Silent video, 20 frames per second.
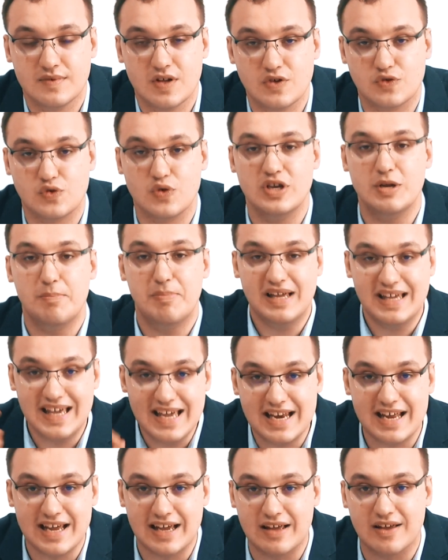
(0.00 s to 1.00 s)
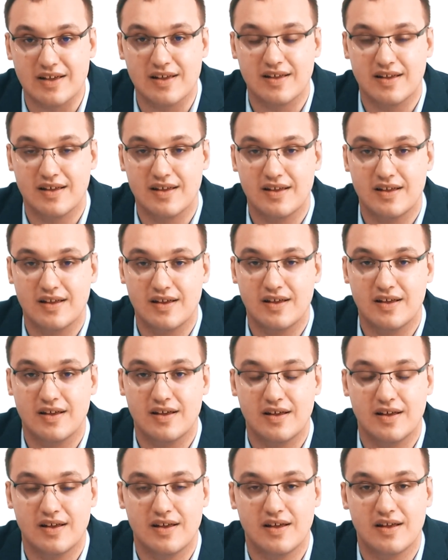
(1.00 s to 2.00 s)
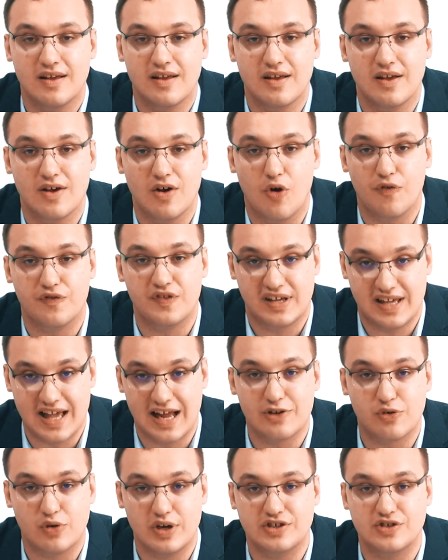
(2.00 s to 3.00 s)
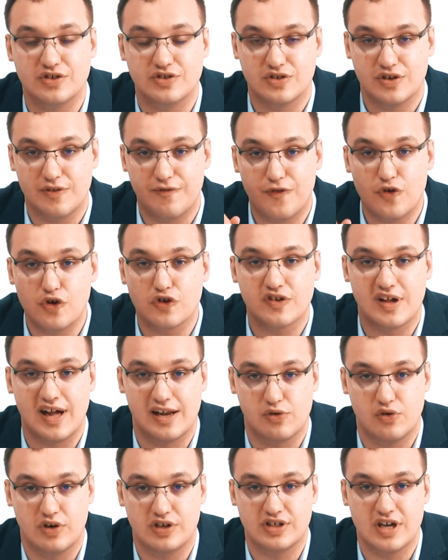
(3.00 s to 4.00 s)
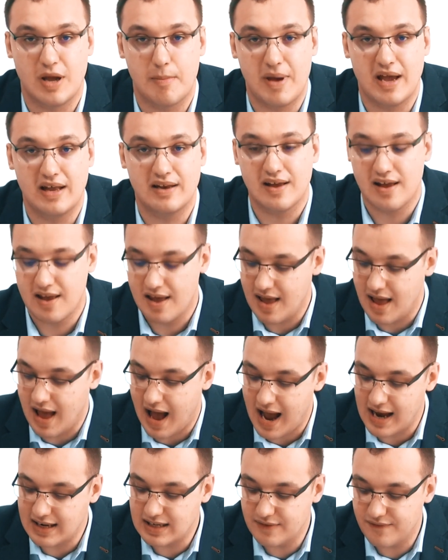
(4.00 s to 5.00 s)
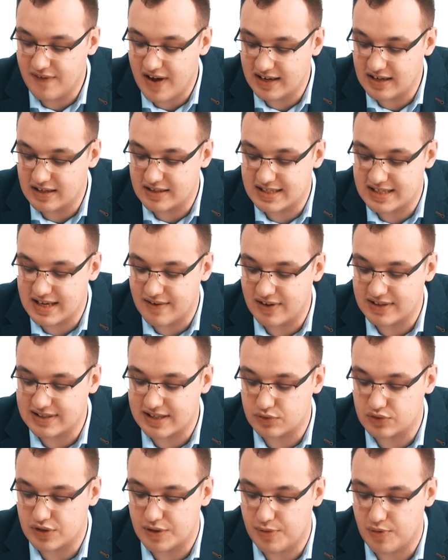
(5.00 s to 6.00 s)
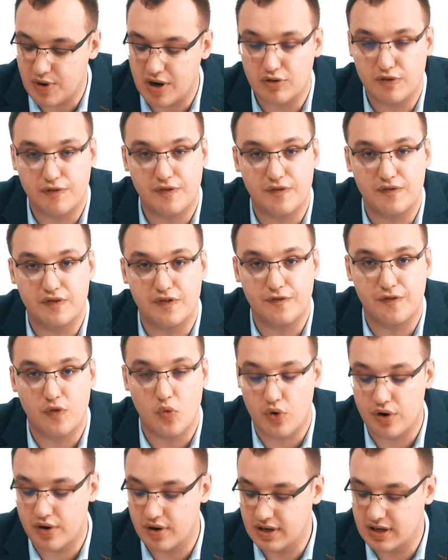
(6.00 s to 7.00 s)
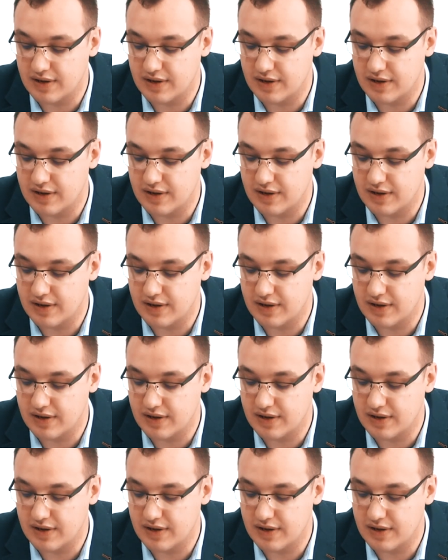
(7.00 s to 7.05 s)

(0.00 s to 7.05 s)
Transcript: So in the beginning of the calculation, so the first calculation I made, I divided 7,354